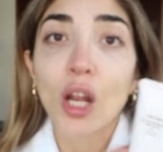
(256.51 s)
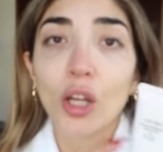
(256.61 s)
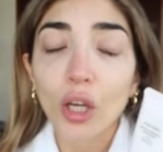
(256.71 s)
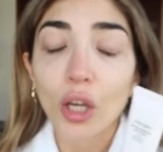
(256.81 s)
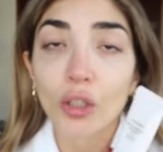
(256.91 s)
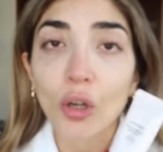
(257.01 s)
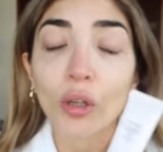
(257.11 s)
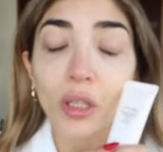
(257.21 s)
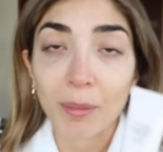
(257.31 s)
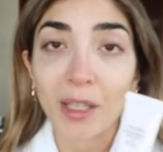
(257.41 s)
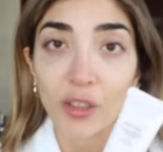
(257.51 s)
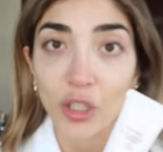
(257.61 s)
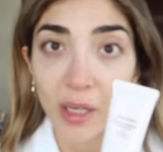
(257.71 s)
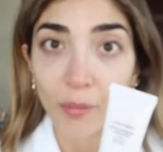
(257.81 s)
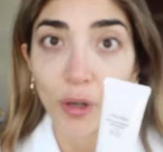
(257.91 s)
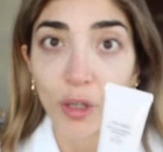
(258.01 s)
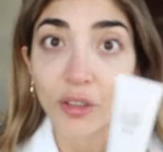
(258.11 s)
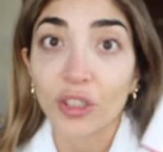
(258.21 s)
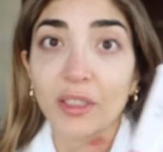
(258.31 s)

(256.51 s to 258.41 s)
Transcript: look at non-comedogenic products.